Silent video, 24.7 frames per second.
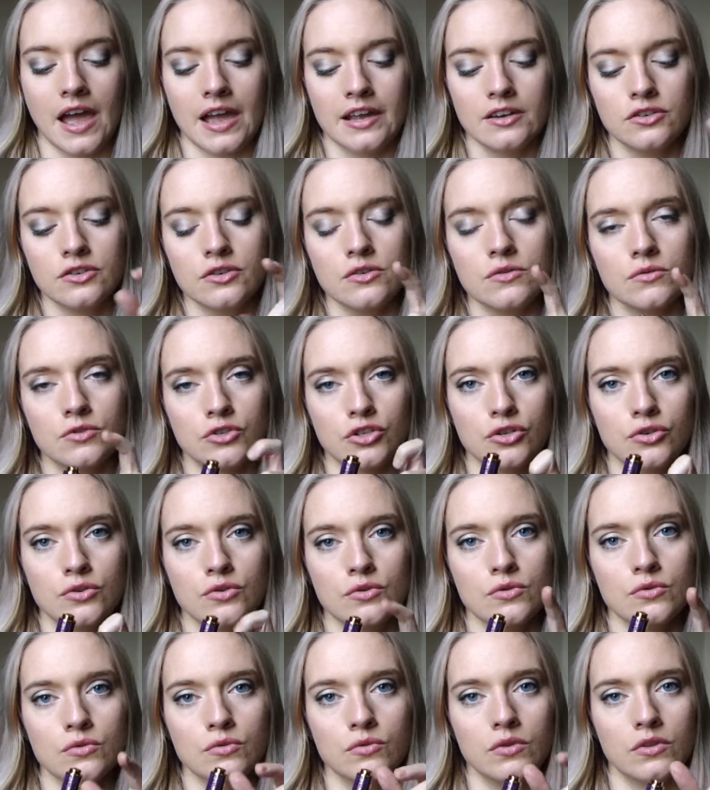I do
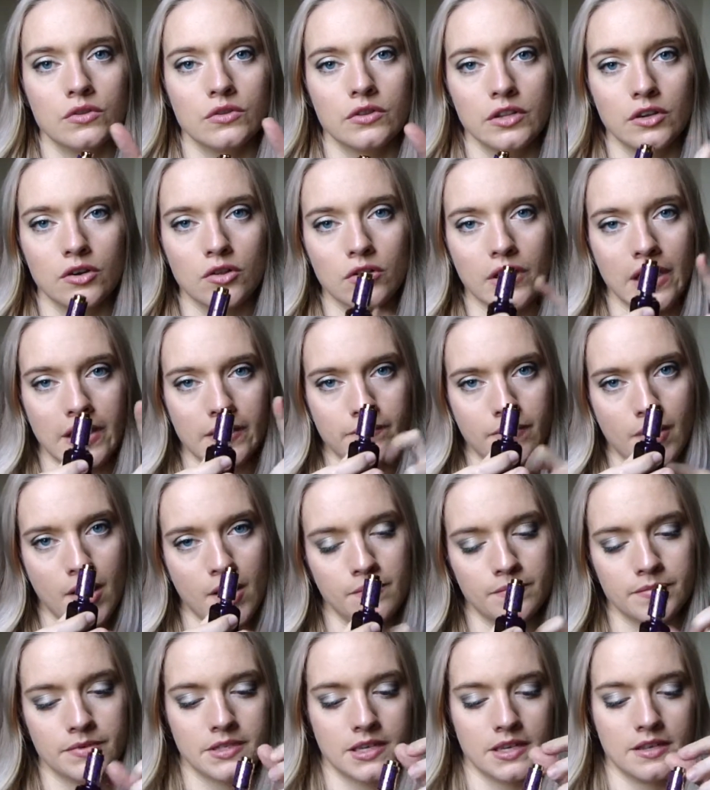2 little like
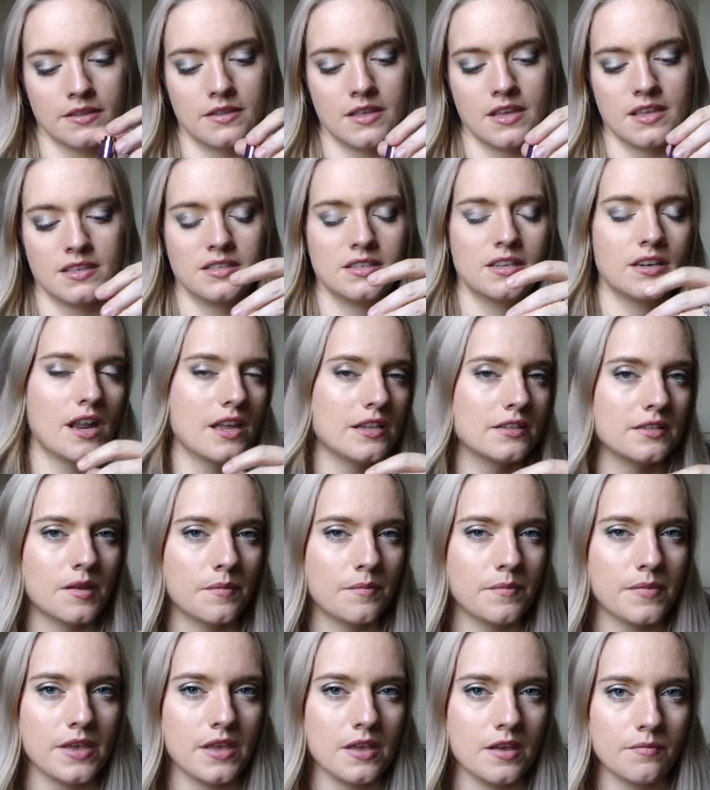pumps like this. It ends
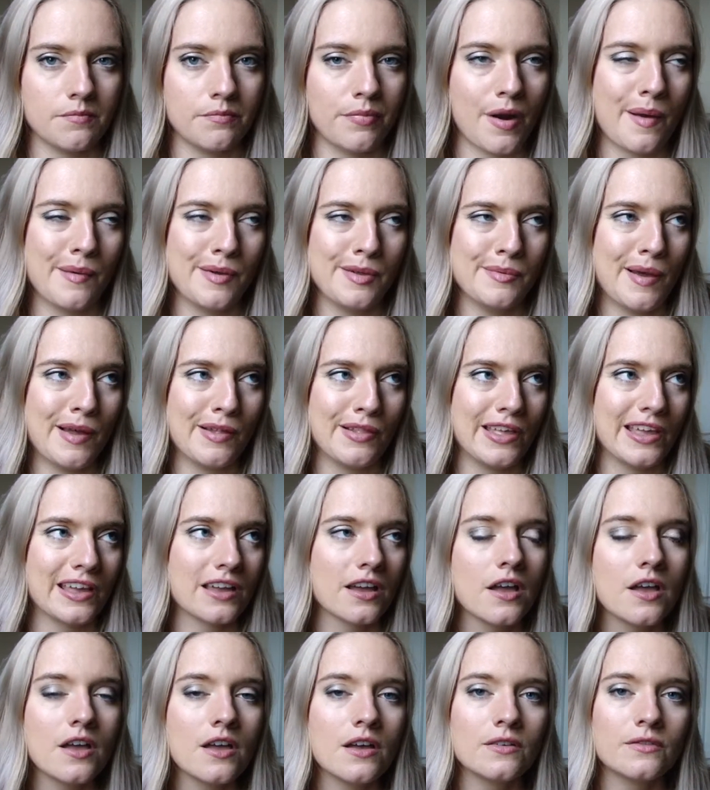up being probably about
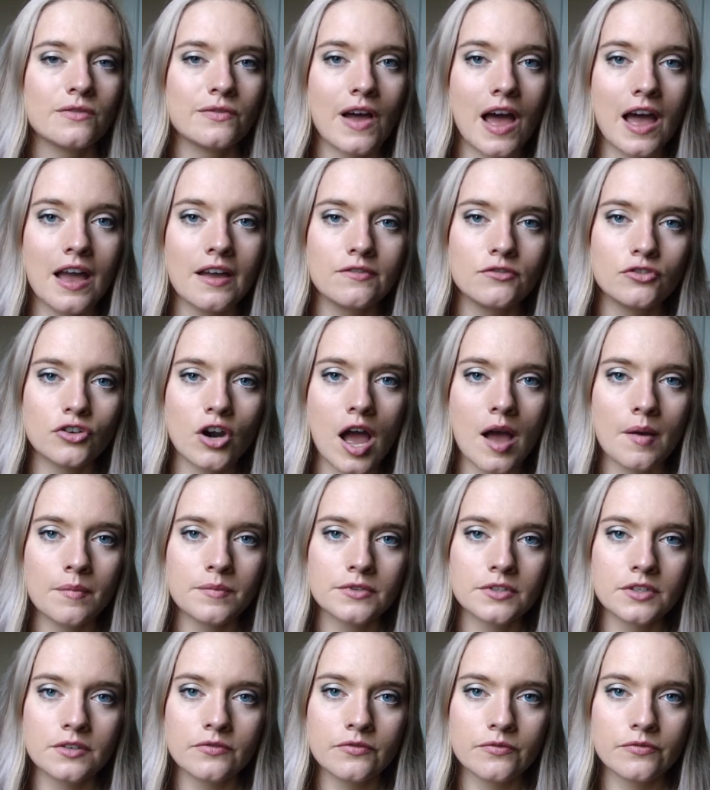like 5
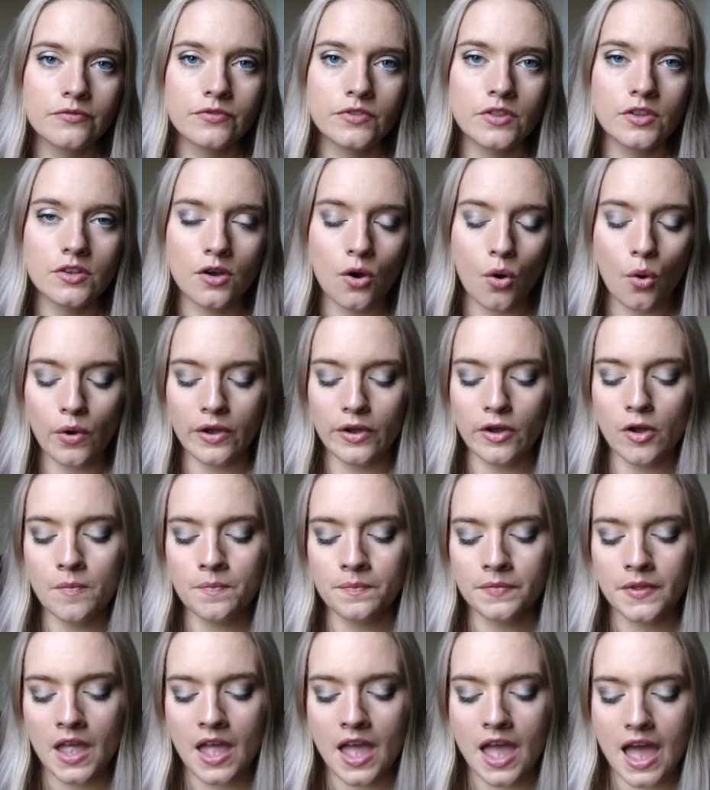drops of the oil.